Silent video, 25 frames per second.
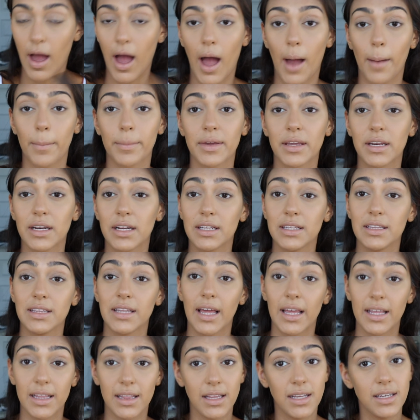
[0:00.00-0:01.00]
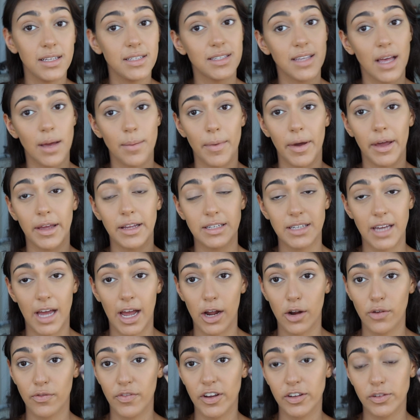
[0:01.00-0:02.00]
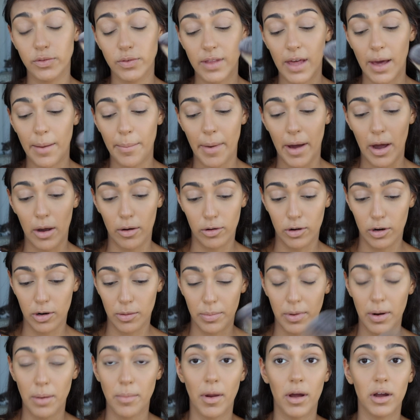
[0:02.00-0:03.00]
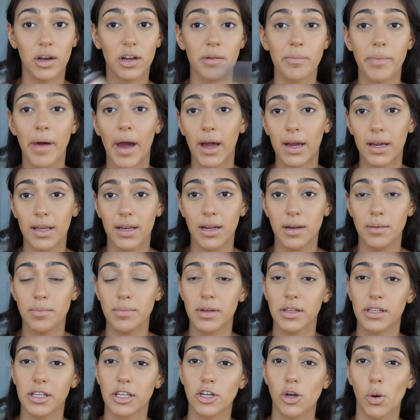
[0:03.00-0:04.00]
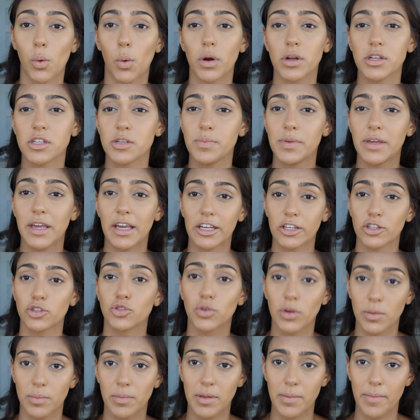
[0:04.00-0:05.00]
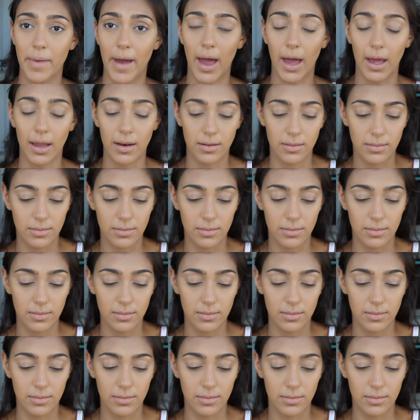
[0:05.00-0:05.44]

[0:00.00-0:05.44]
I'm going to lightly set my entire face with that powder, but I'm not going to pack it in because I don't want it to be extremely matte.